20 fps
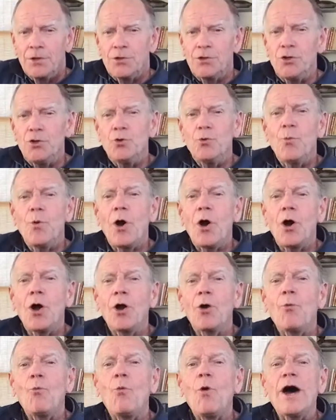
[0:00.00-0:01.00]
You
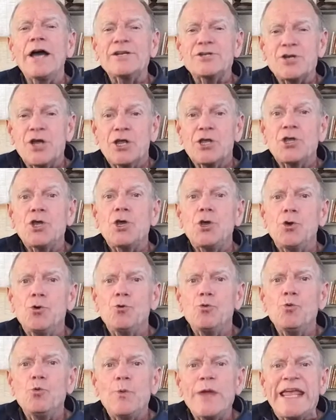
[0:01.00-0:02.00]
are what
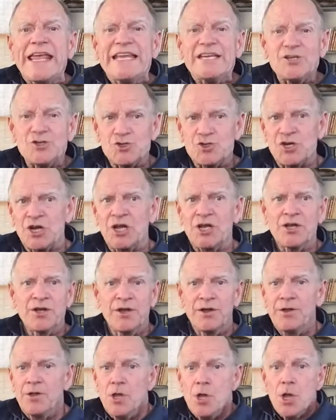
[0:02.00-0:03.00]
you eat.
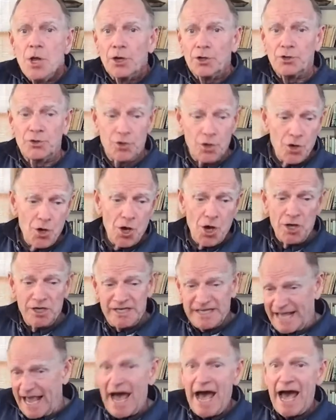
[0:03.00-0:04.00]

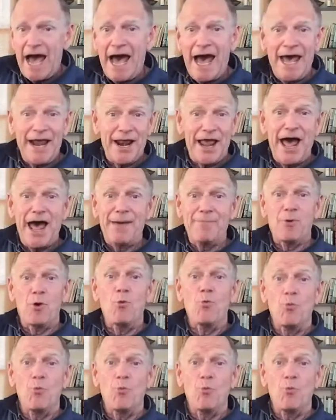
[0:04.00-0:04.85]
Good God, I'm a